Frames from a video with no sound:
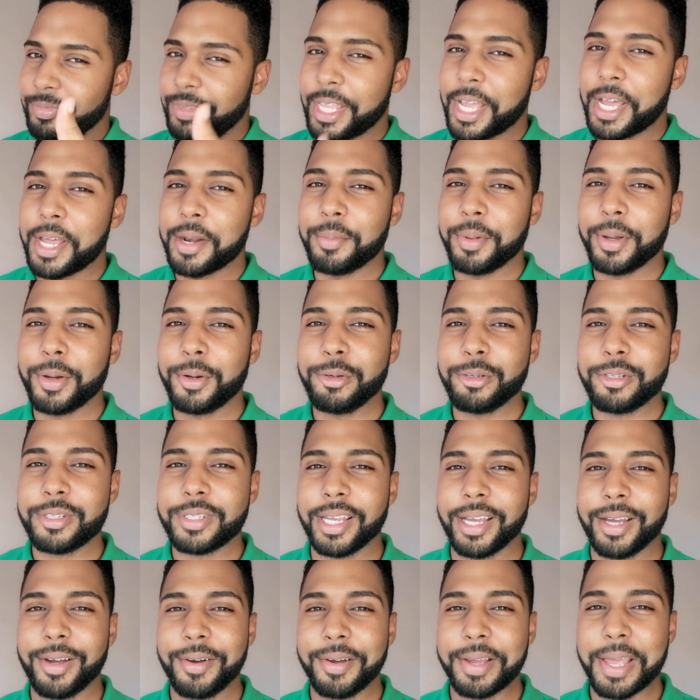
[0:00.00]
dejar me
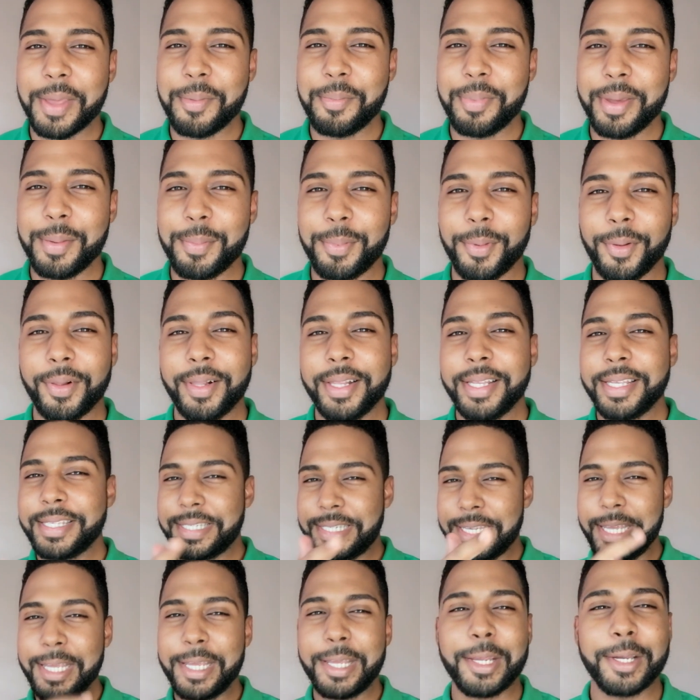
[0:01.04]
gusta. Okay, people,
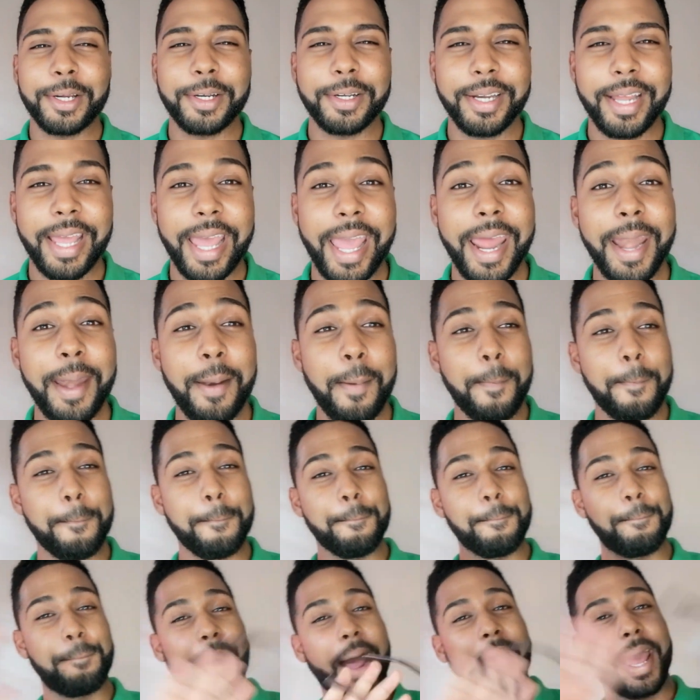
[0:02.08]
take care and
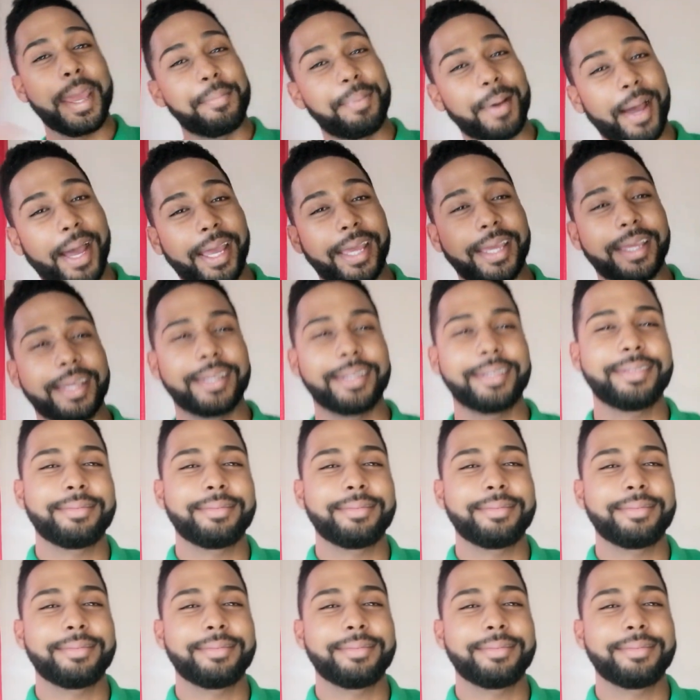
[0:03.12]
bye bye.